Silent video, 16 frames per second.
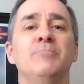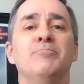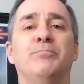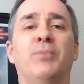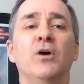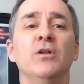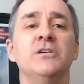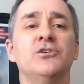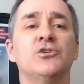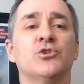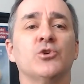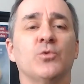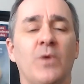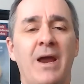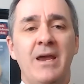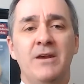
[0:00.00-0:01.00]
bullish
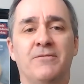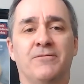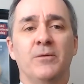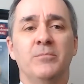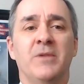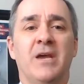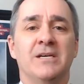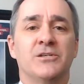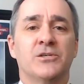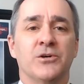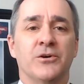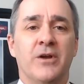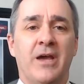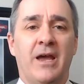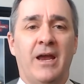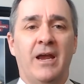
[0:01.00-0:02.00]
trade from
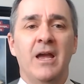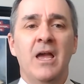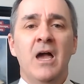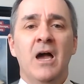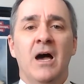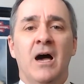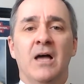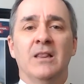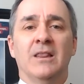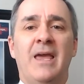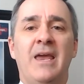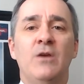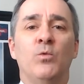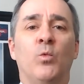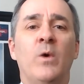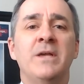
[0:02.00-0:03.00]
yesterday.
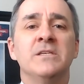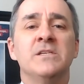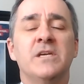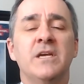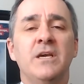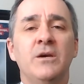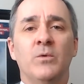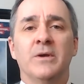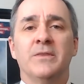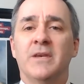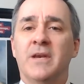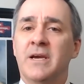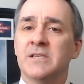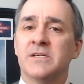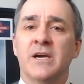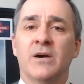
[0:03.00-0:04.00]
Late Wednesday with the
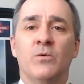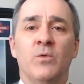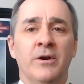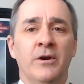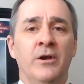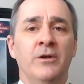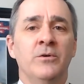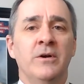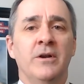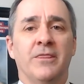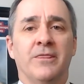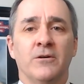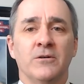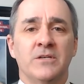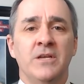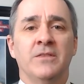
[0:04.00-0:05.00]
NASDAQ 100 at
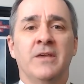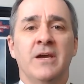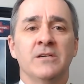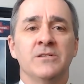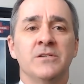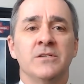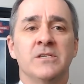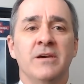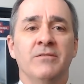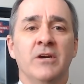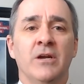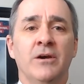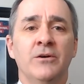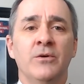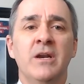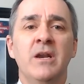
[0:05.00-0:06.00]

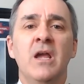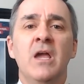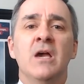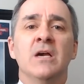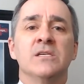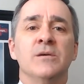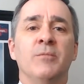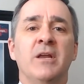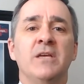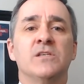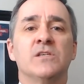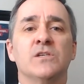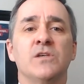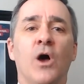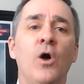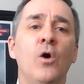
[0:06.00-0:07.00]
13,700. Somebody
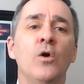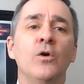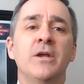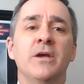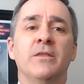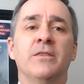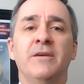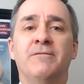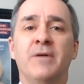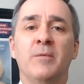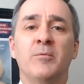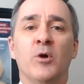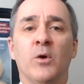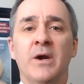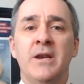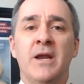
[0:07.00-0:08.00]
sold the
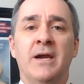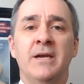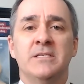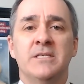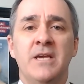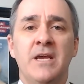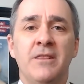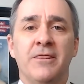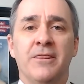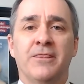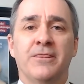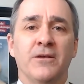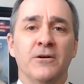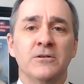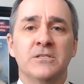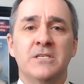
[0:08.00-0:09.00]
February 19th
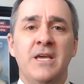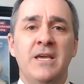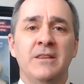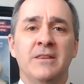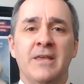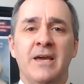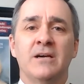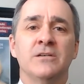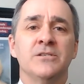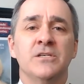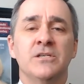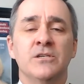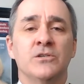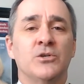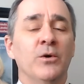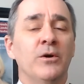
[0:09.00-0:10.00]

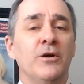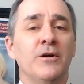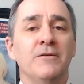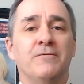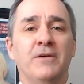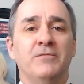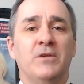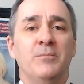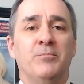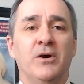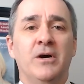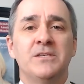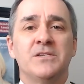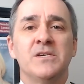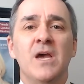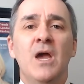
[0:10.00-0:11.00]
13,250
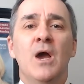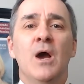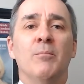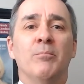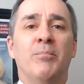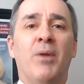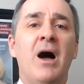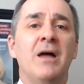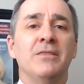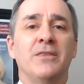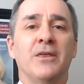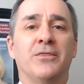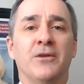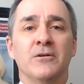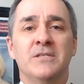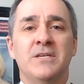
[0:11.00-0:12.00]
puts, bought
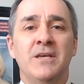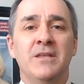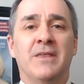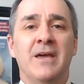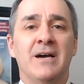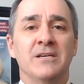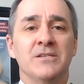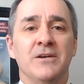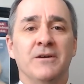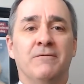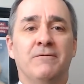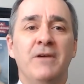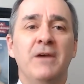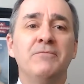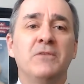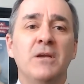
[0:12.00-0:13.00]
the
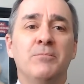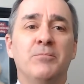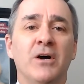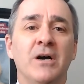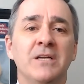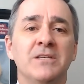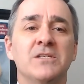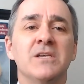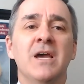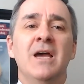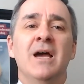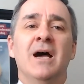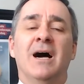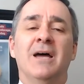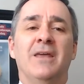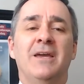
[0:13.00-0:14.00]
13,050 puts.
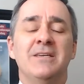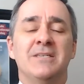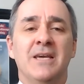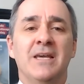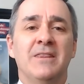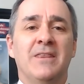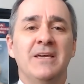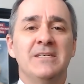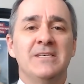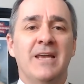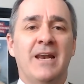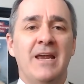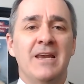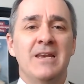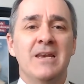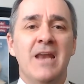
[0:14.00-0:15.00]
They did this at
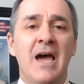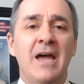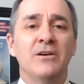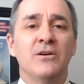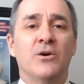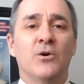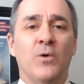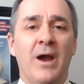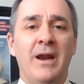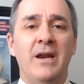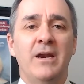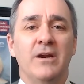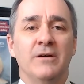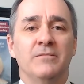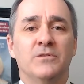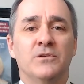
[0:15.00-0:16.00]
a net
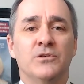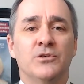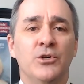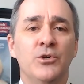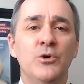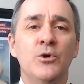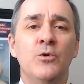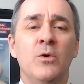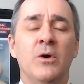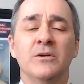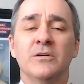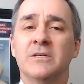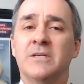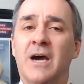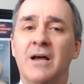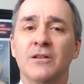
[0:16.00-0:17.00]
credit of
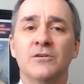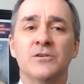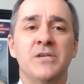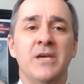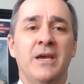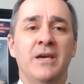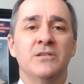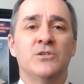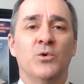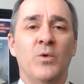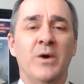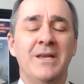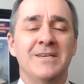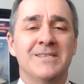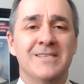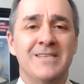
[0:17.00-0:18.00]

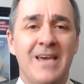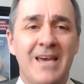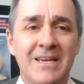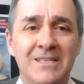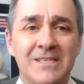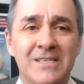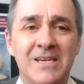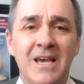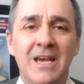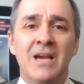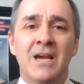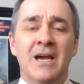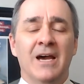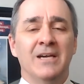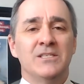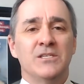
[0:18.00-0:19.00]
$2.20.
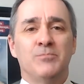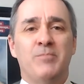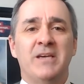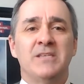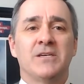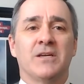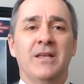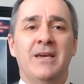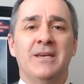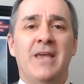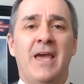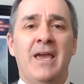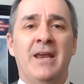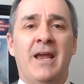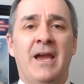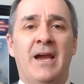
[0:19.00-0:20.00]
This is basically a
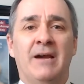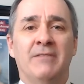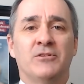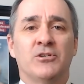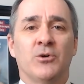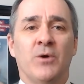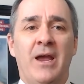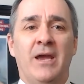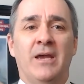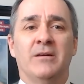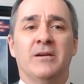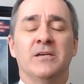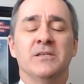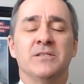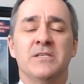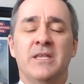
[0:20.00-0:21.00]
day and a half trade
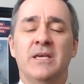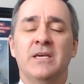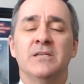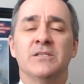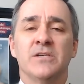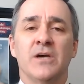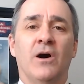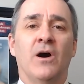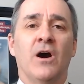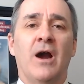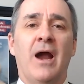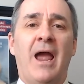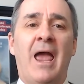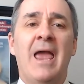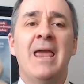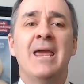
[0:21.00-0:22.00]
because these
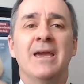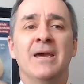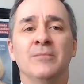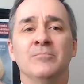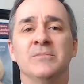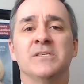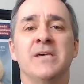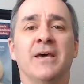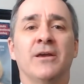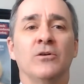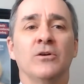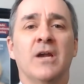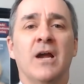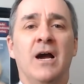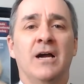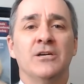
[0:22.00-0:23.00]
are AM
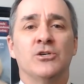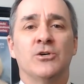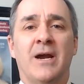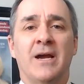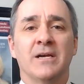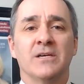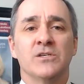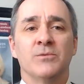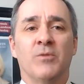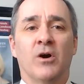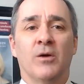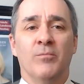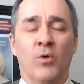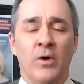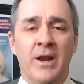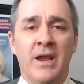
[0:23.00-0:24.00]
settled contracts
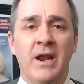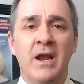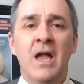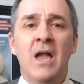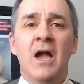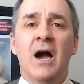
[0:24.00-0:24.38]
tomorrow morning.